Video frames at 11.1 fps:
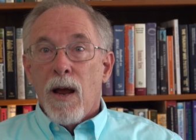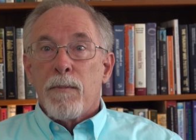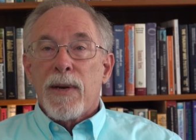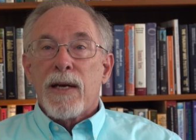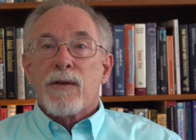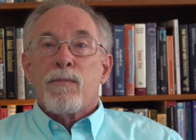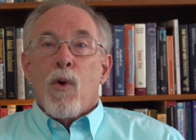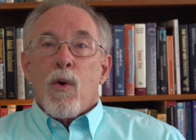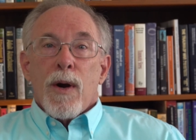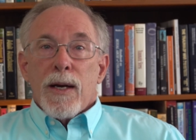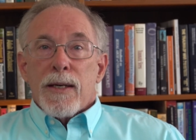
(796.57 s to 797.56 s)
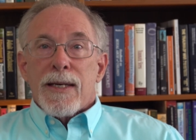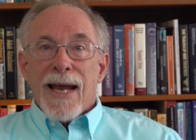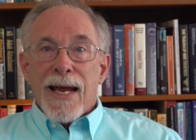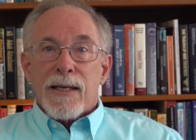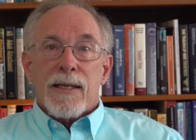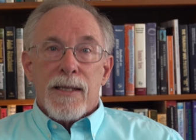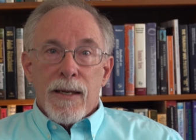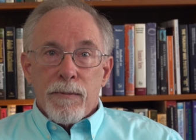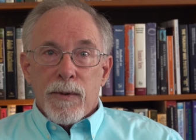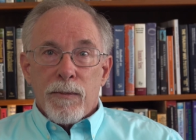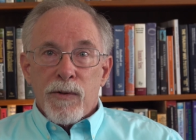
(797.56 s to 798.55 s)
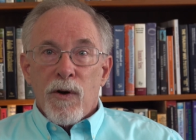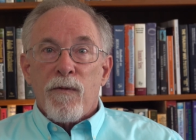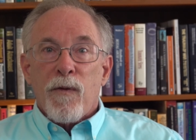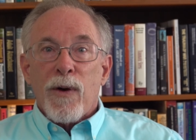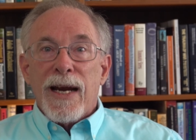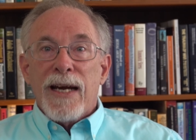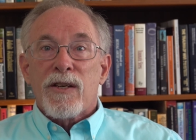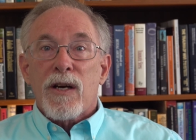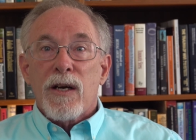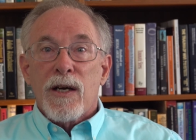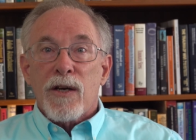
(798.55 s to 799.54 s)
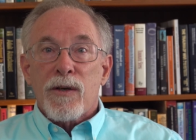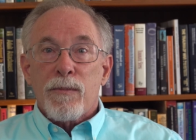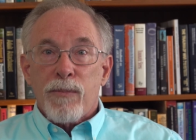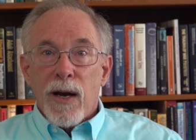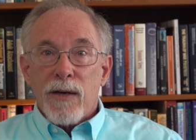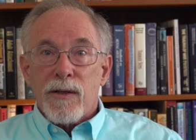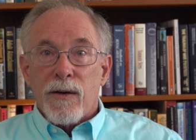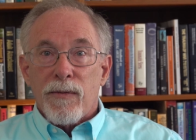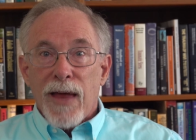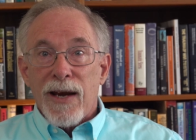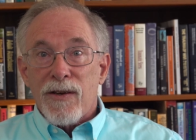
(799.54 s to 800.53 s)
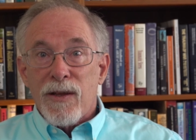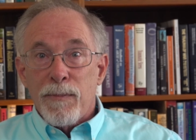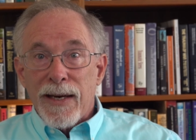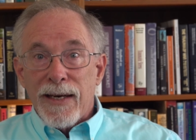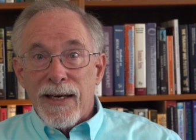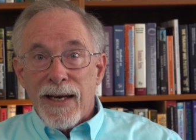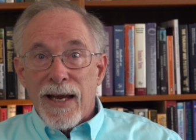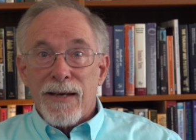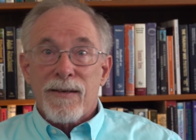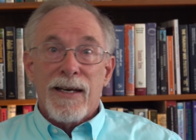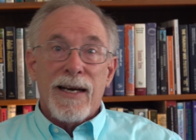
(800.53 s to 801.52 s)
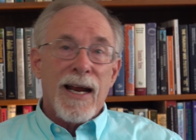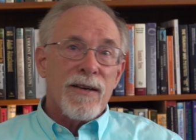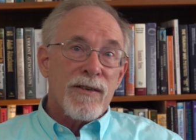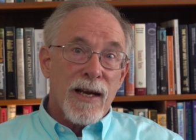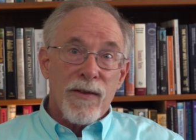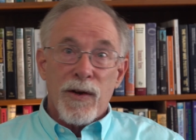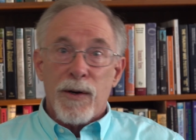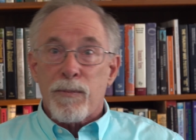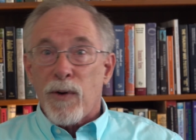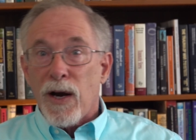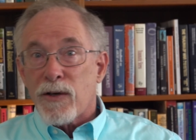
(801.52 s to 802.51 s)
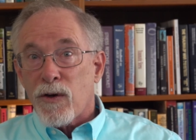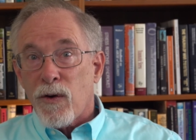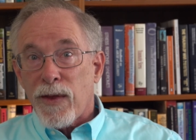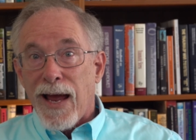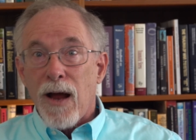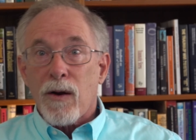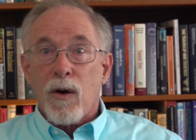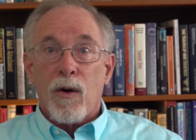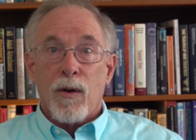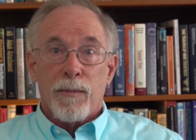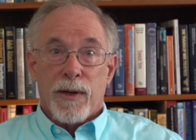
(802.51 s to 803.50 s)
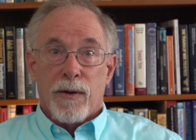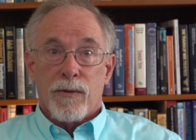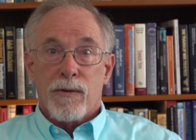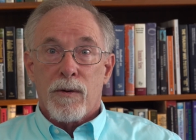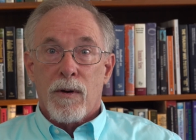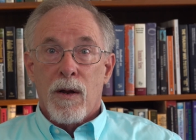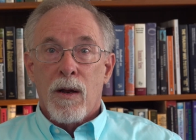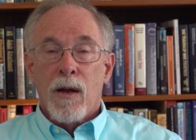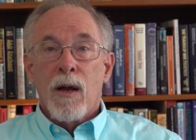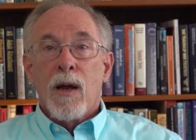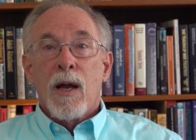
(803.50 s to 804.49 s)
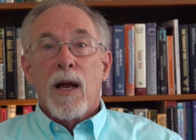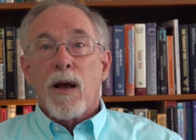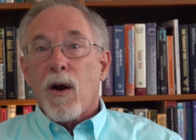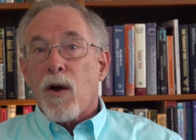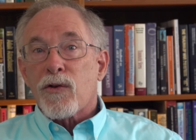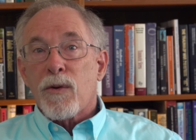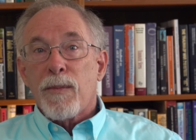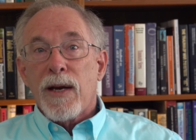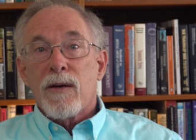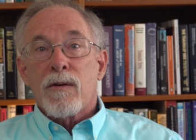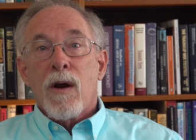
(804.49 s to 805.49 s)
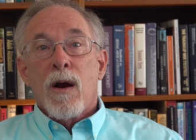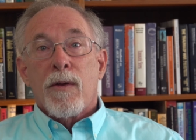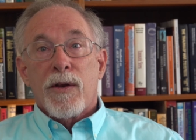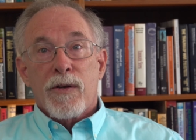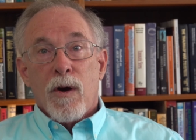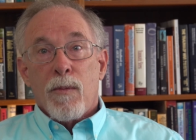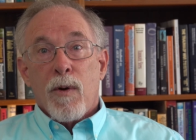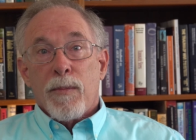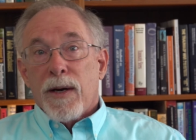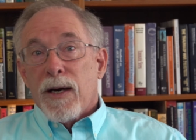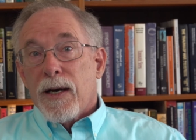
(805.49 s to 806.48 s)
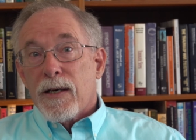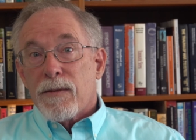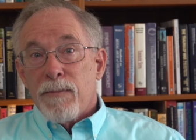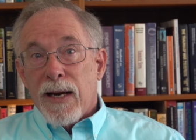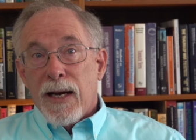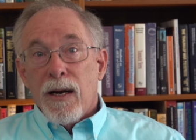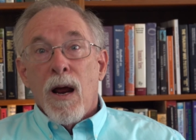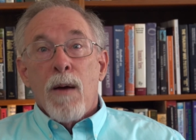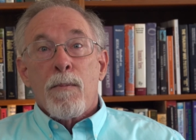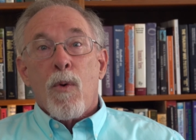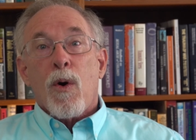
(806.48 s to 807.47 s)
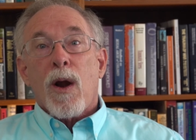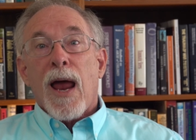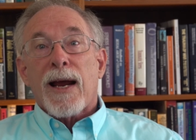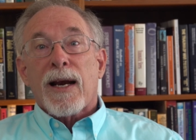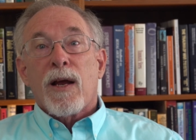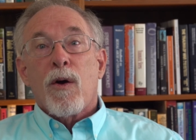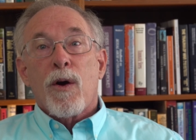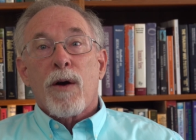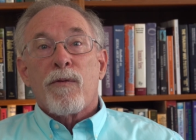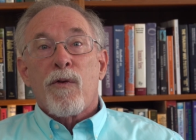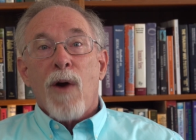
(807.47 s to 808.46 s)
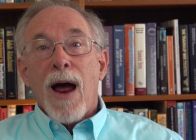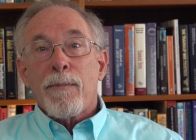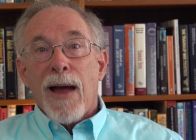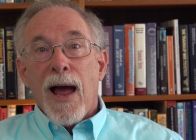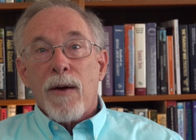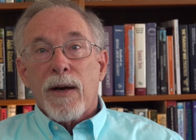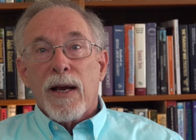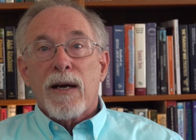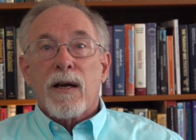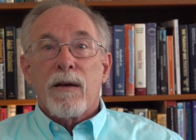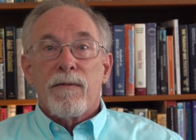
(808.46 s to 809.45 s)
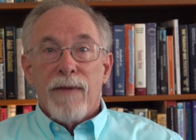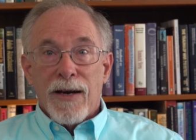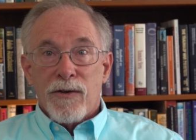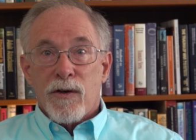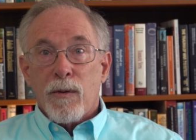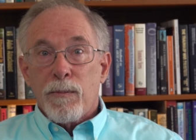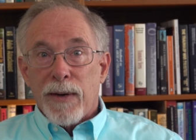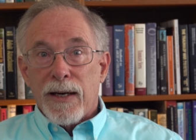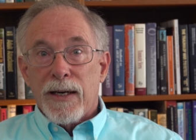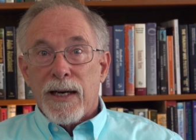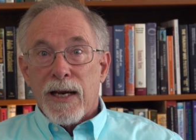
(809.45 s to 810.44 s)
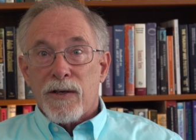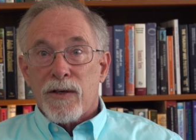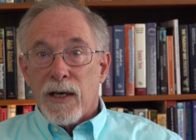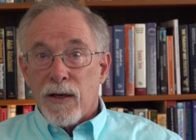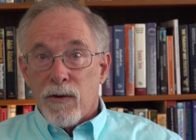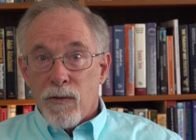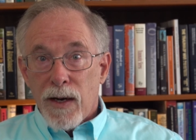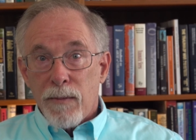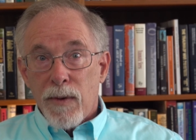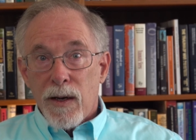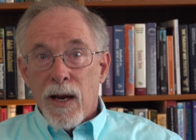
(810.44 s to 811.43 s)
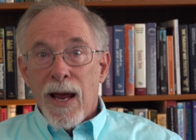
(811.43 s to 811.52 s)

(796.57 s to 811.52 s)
means more intense symptoms for each condition present. That is the PTSD and, say, the depression or the alcohol abuse. It also means these comorbidities mean more likelihood of dropout in conventional PTSD treatment